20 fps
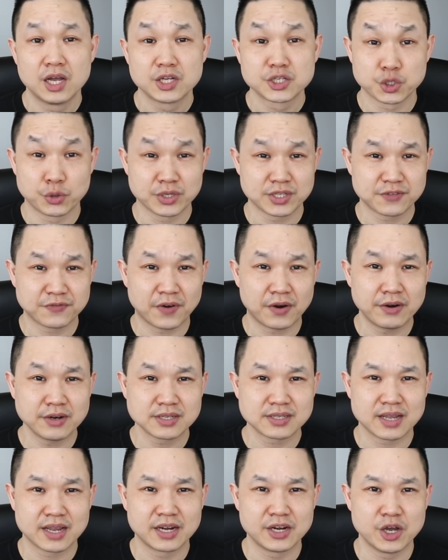So as far
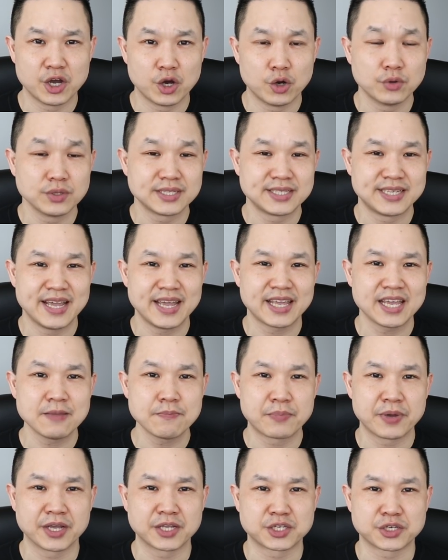as I know,
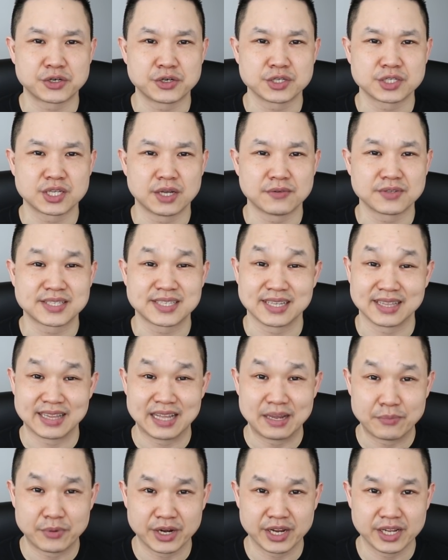taking pictures of
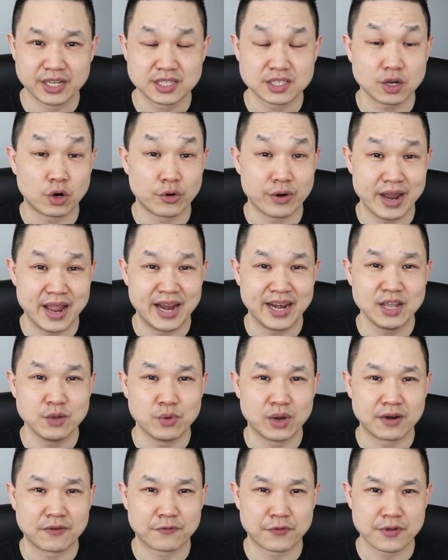celebrities, or
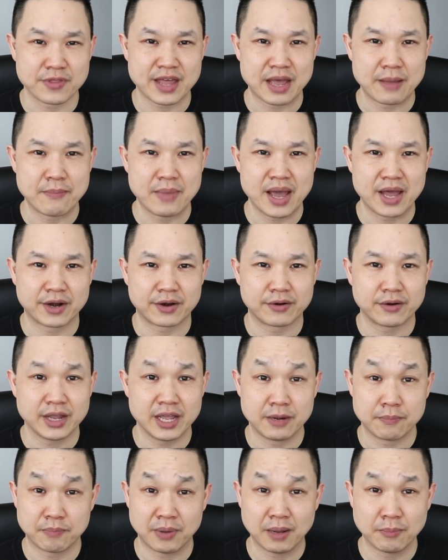anyone for that matter,
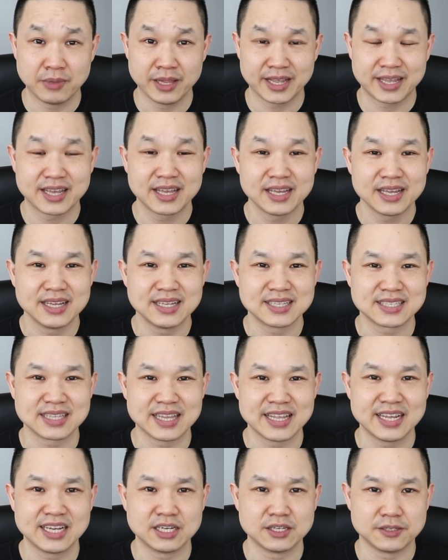in public is
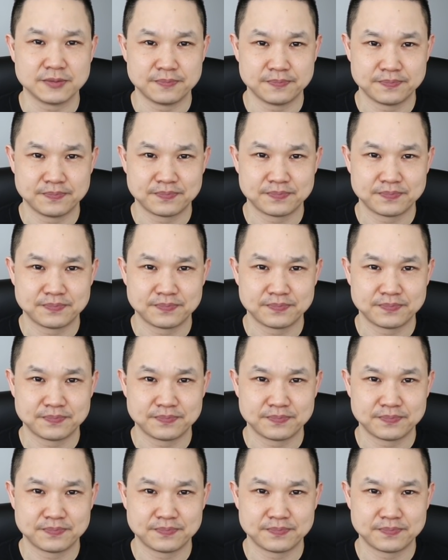legal.